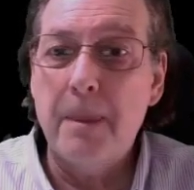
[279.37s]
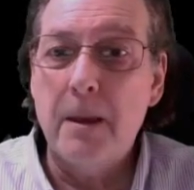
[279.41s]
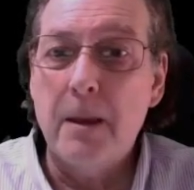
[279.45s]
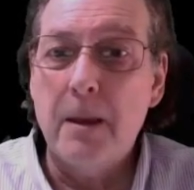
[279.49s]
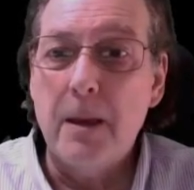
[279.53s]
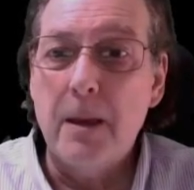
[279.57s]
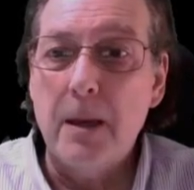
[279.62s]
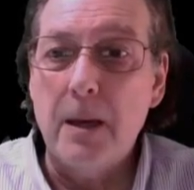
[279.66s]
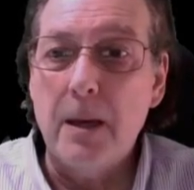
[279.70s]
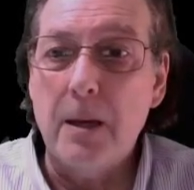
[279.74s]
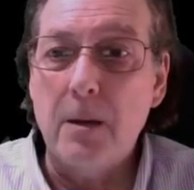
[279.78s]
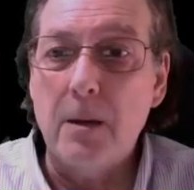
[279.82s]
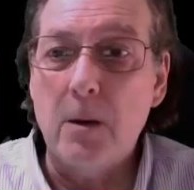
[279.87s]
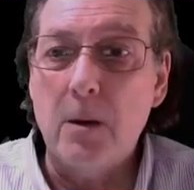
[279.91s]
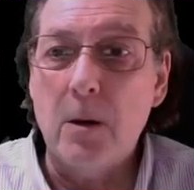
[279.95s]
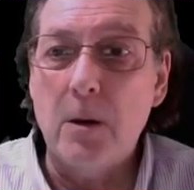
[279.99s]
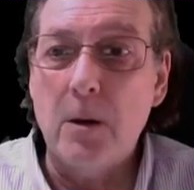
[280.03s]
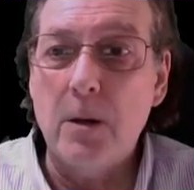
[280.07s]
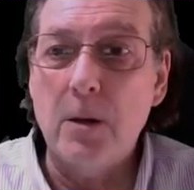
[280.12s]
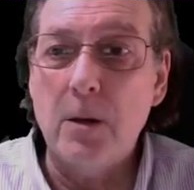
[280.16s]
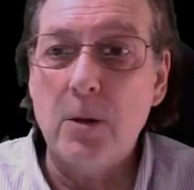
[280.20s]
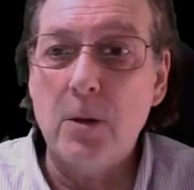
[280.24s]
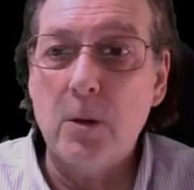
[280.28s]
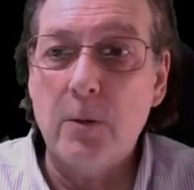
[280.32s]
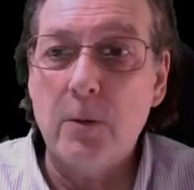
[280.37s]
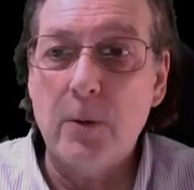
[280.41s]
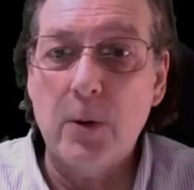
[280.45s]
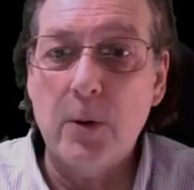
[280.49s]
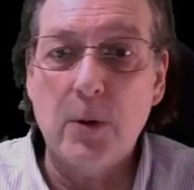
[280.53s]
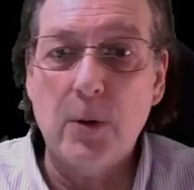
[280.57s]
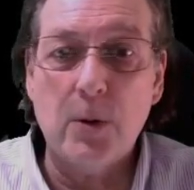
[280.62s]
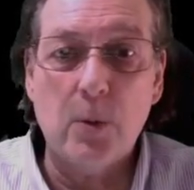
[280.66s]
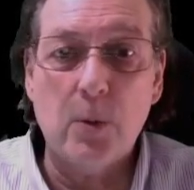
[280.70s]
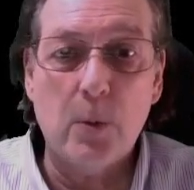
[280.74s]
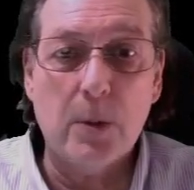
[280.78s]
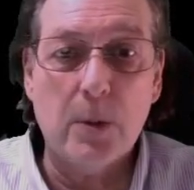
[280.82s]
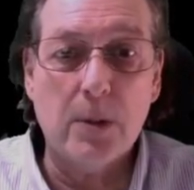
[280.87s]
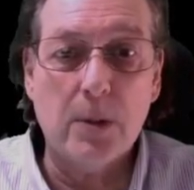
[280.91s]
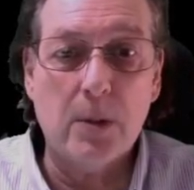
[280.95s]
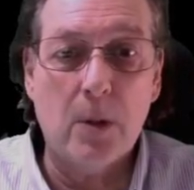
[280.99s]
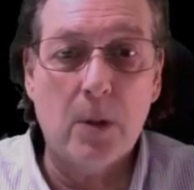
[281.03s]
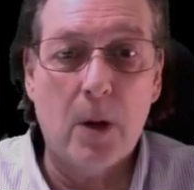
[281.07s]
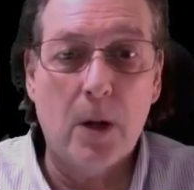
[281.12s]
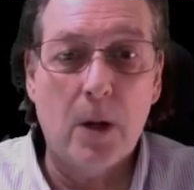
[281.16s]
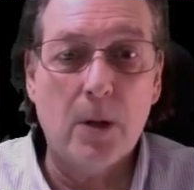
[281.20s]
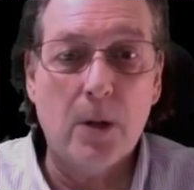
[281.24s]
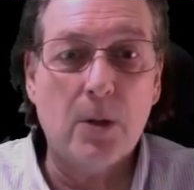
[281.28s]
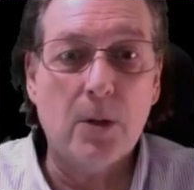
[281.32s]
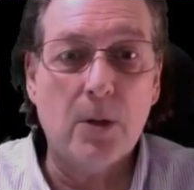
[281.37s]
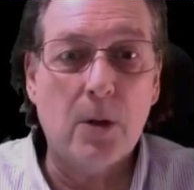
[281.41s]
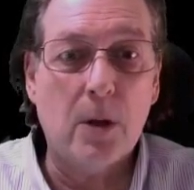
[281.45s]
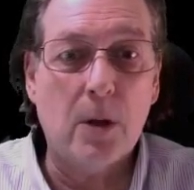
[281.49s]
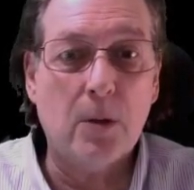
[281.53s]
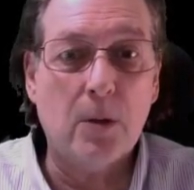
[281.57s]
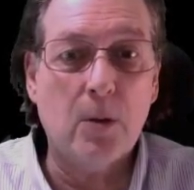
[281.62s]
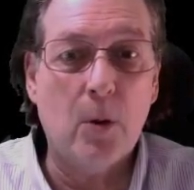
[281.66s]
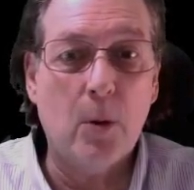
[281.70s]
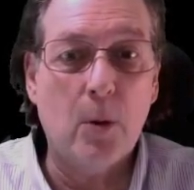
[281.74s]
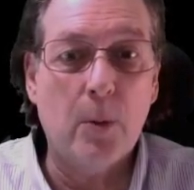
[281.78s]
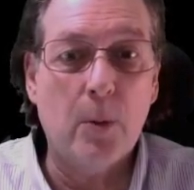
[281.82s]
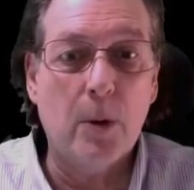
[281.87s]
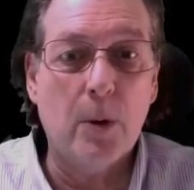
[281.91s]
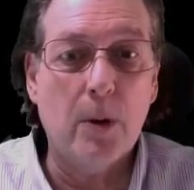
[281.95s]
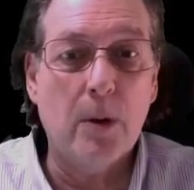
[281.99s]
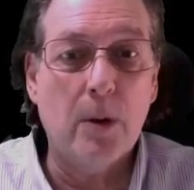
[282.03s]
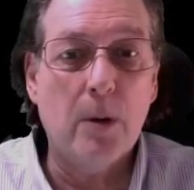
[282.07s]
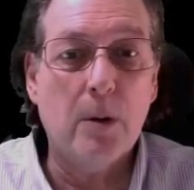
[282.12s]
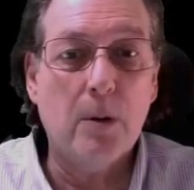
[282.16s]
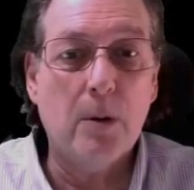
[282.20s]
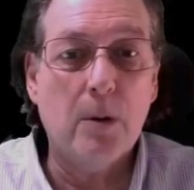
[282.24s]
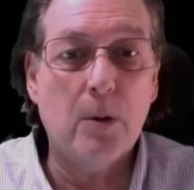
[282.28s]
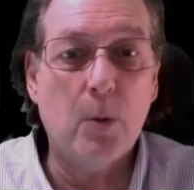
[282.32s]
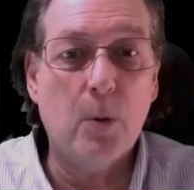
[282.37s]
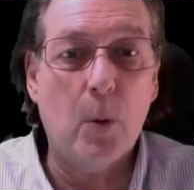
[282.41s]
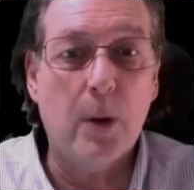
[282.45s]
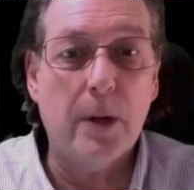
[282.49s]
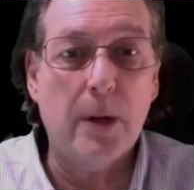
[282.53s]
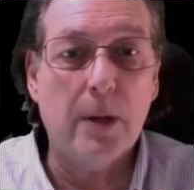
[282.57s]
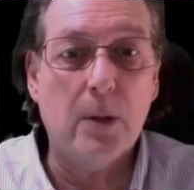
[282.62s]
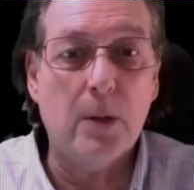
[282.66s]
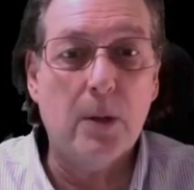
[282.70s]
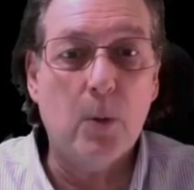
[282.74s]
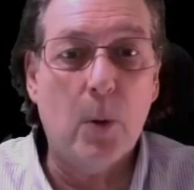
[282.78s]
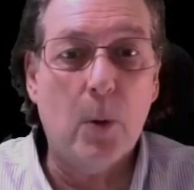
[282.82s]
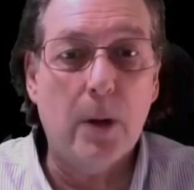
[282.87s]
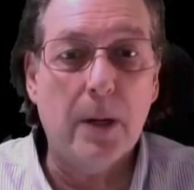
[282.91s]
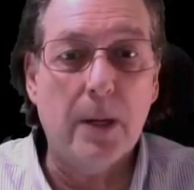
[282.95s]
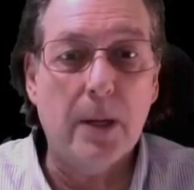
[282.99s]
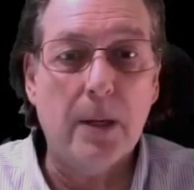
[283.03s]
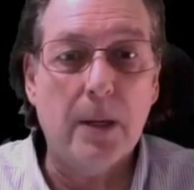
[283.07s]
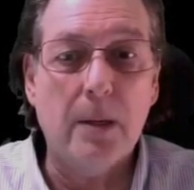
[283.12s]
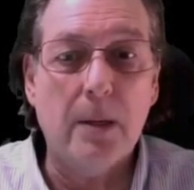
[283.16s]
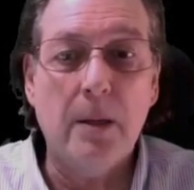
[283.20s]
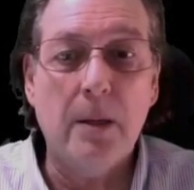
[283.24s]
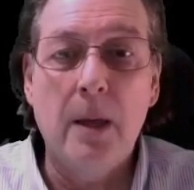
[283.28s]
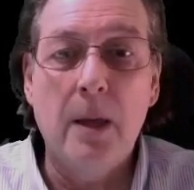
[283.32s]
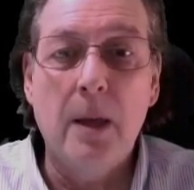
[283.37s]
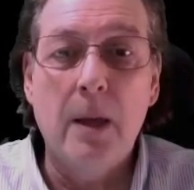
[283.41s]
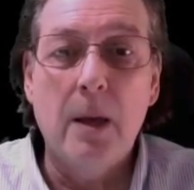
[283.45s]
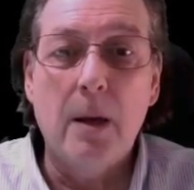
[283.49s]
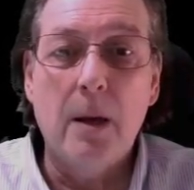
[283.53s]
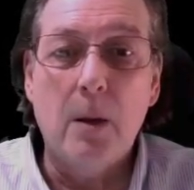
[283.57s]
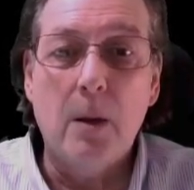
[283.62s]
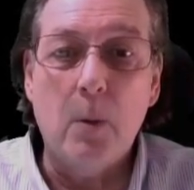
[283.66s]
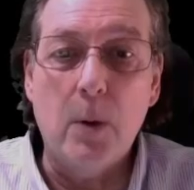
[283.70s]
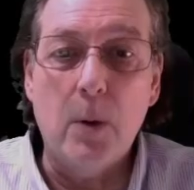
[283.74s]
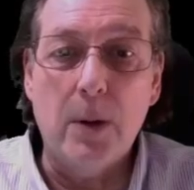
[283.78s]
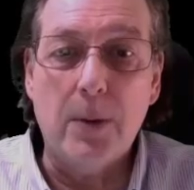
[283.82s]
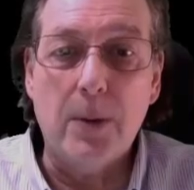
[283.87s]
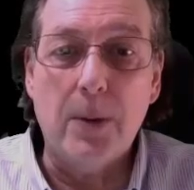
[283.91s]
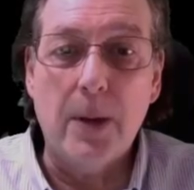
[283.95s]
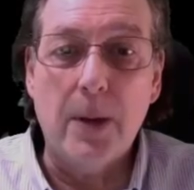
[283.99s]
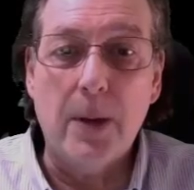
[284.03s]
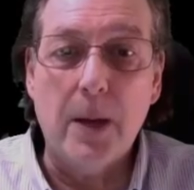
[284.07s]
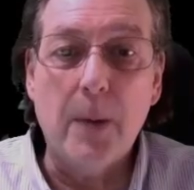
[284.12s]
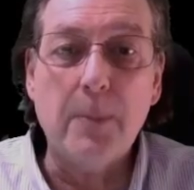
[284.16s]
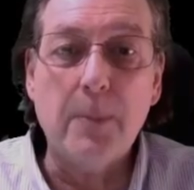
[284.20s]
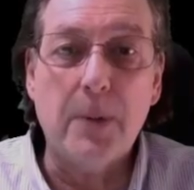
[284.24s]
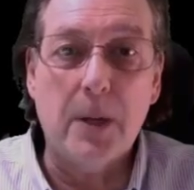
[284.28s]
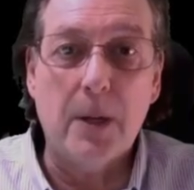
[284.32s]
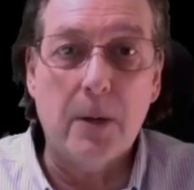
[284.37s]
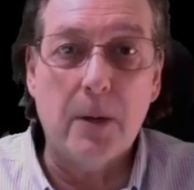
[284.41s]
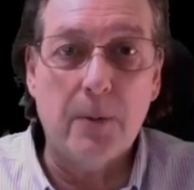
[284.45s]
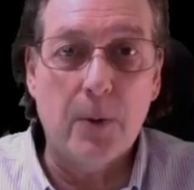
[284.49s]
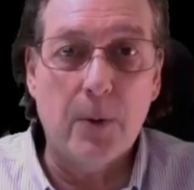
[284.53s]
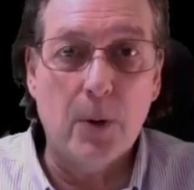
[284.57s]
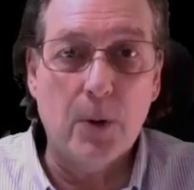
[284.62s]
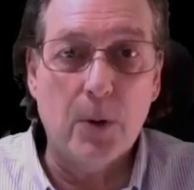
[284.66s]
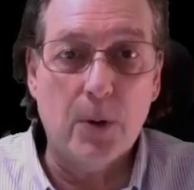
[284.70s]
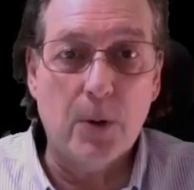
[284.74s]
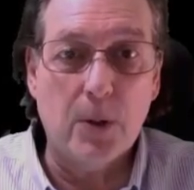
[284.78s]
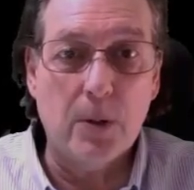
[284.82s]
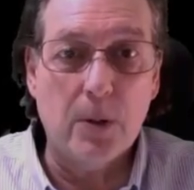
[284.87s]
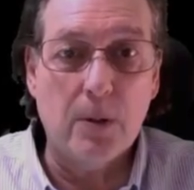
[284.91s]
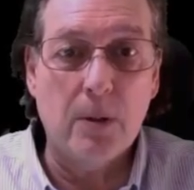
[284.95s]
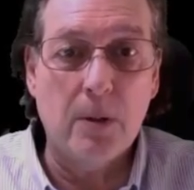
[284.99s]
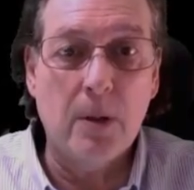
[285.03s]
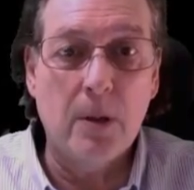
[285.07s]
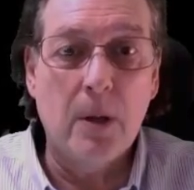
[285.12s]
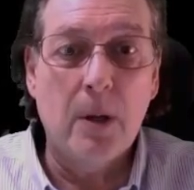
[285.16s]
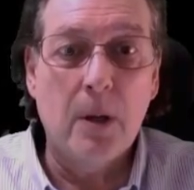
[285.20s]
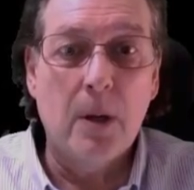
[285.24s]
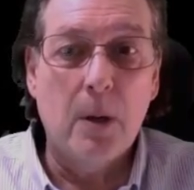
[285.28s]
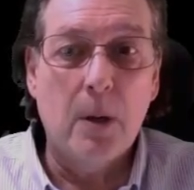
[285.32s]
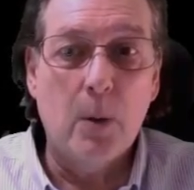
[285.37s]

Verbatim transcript: And our initial version was launched in October twenty twenty with an updated version,